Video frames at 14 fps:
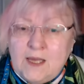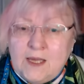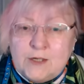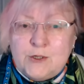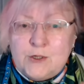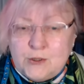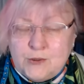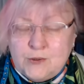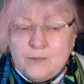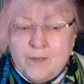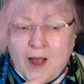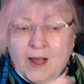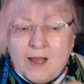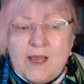into
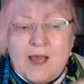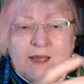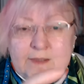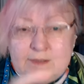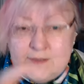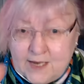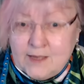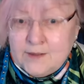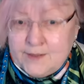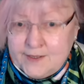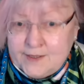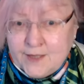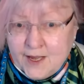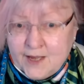my
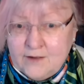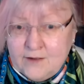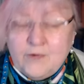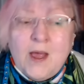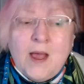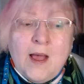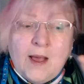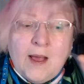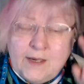daily life.